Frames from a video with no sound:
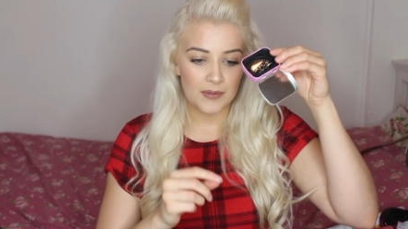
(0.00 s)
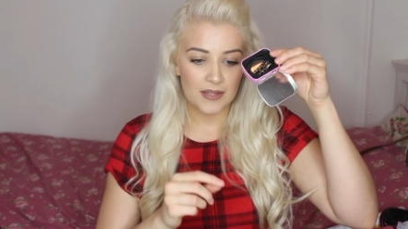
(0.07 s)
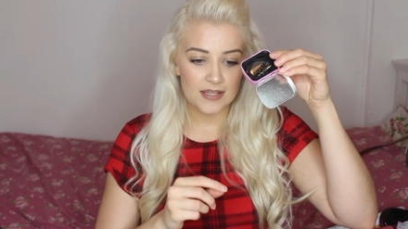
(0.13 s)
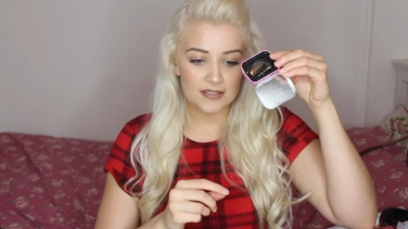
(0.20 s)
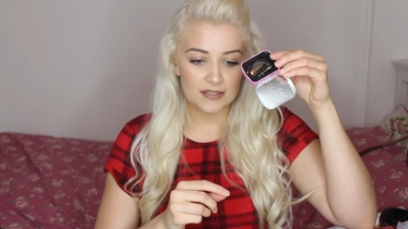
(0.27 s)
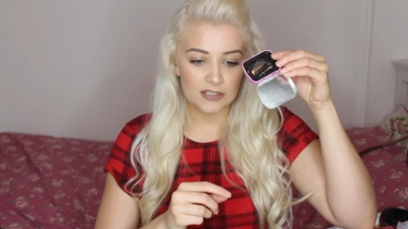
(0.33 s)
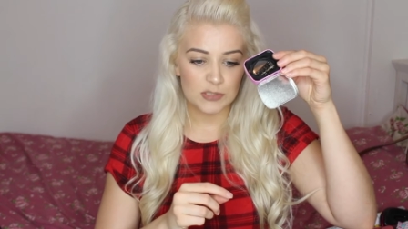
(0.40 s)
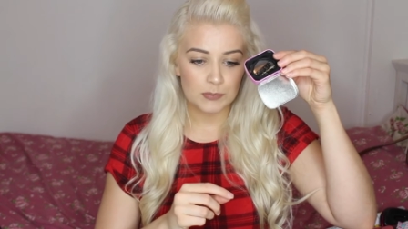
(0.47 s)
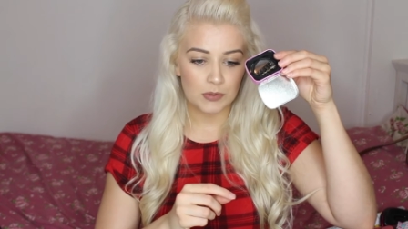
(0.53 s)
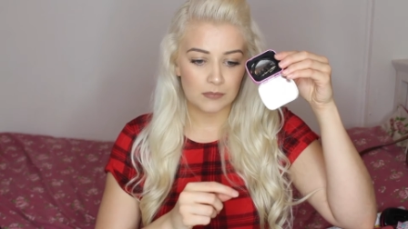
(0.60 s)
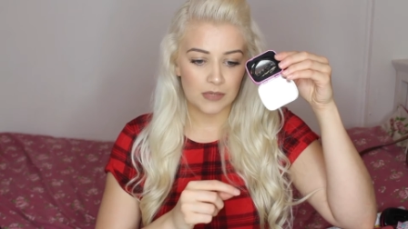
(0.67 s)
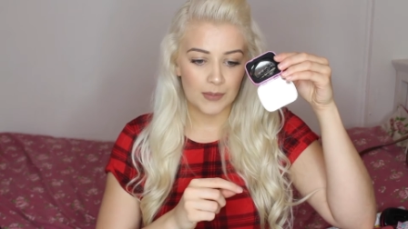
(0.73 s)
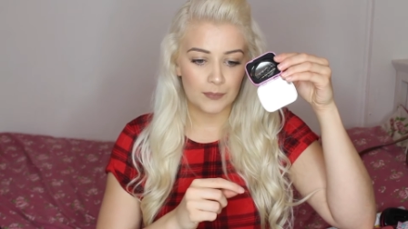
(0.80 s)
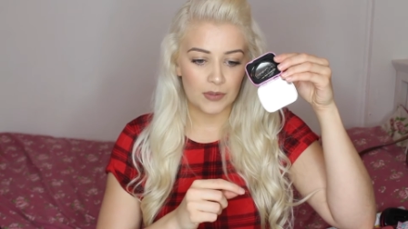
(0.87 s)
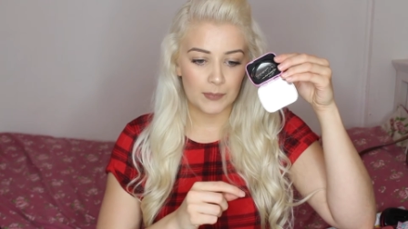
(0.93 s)
basically just put
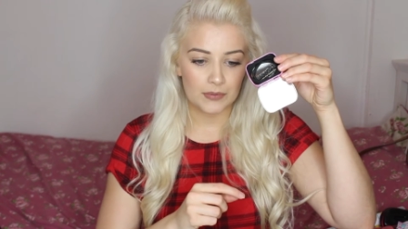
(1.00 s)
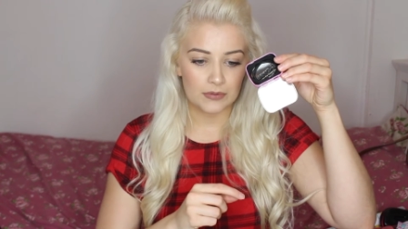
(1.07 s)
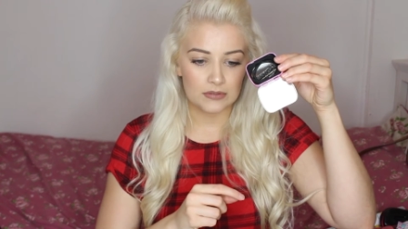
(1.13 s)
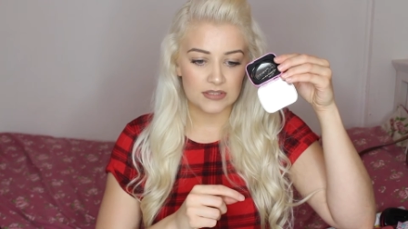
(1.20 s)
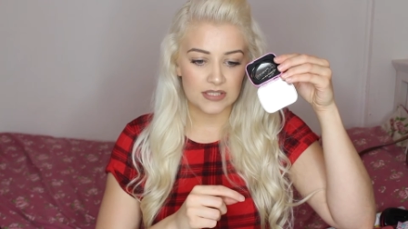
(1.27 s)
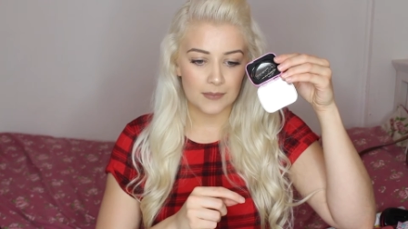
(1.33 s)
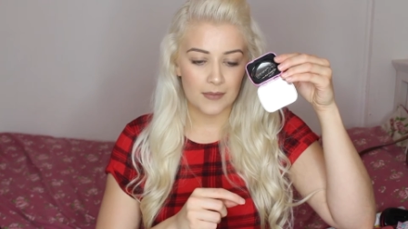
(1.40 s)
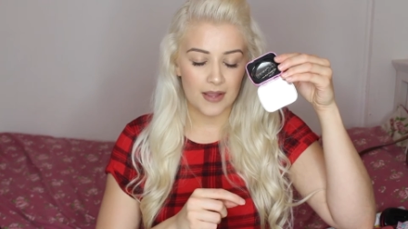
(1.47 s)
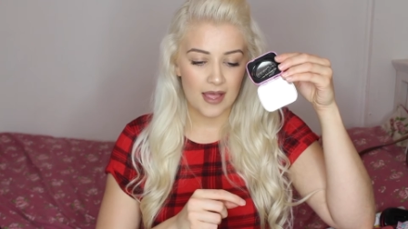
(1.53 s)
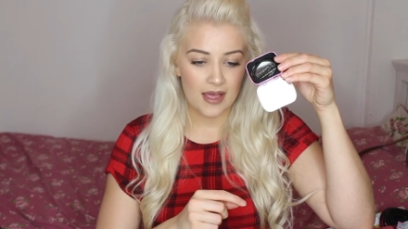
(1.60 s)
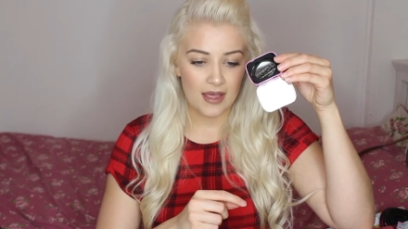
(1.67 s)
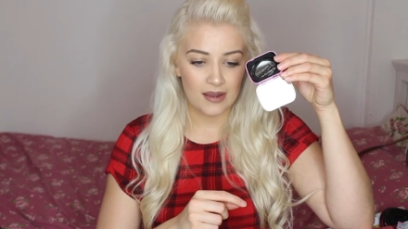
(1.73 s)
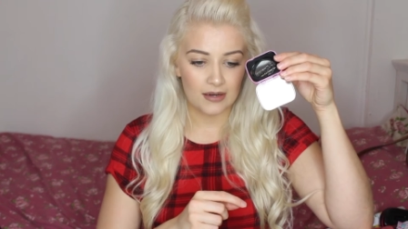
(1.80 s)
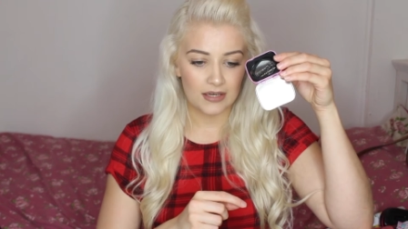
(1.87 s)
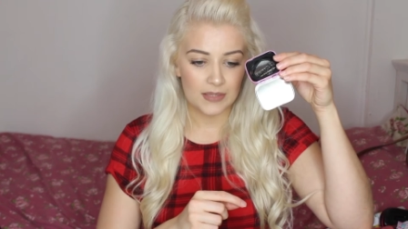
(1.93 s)
my bobbles and my
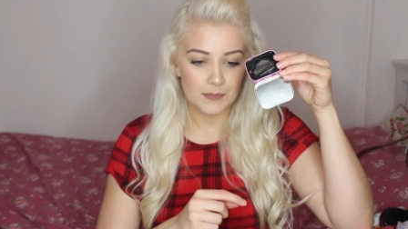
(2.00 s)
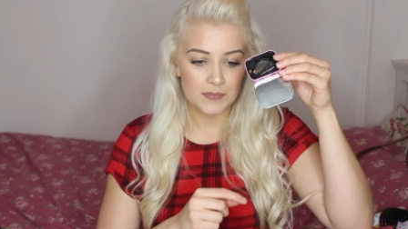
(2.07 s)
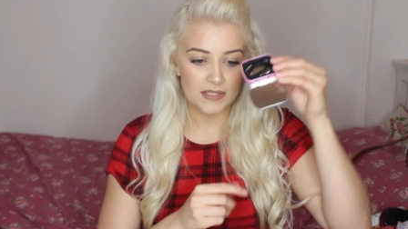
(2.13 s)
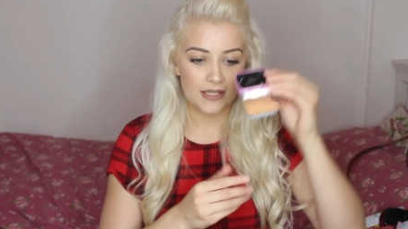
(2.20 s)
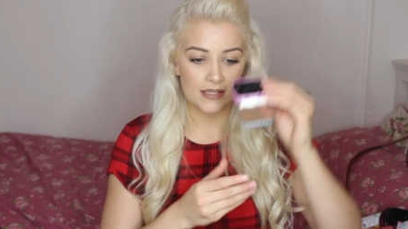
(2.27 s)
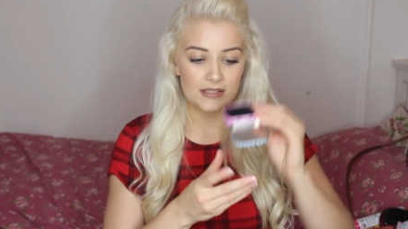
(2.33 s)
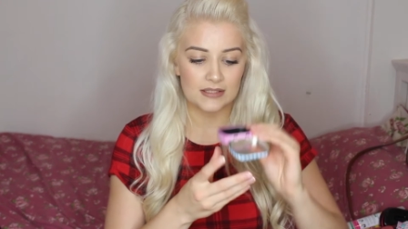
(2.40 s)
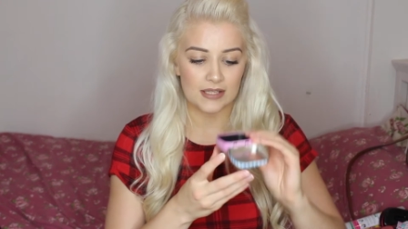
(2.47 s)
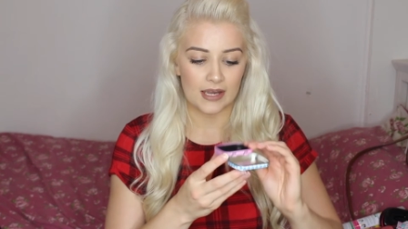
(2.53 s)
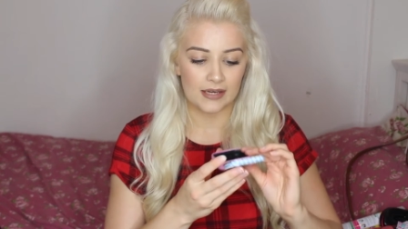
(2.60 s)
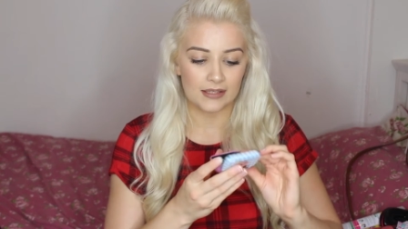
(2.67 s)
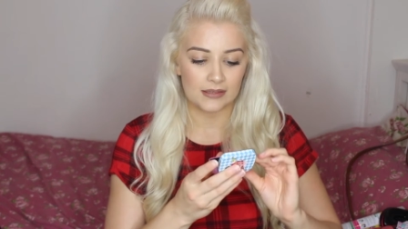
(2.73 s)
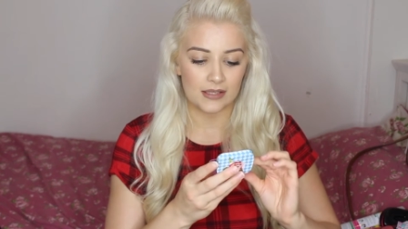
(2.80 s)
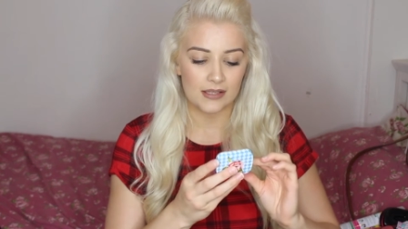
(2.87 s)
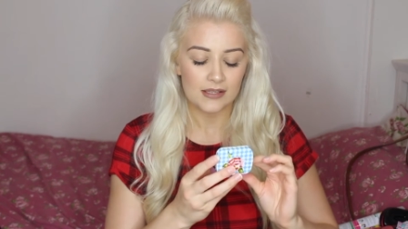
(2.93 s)
hair clips
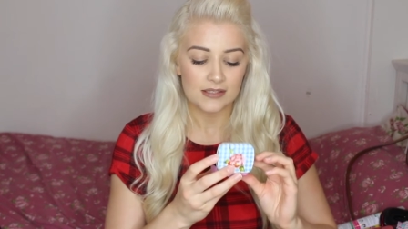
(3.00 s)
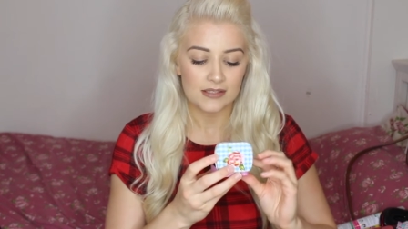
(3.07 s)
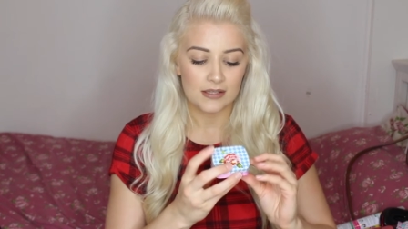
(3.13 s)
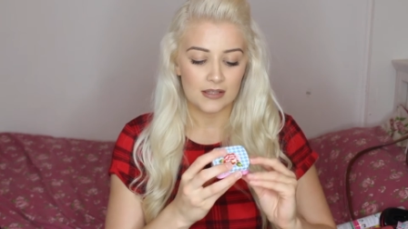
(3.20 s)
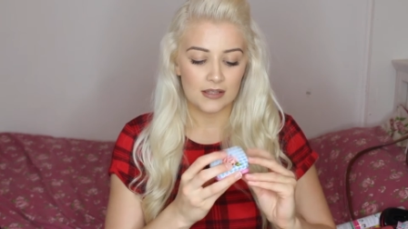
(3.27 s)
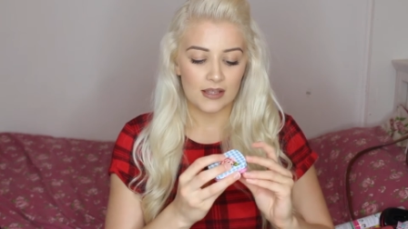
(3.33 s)
inside this.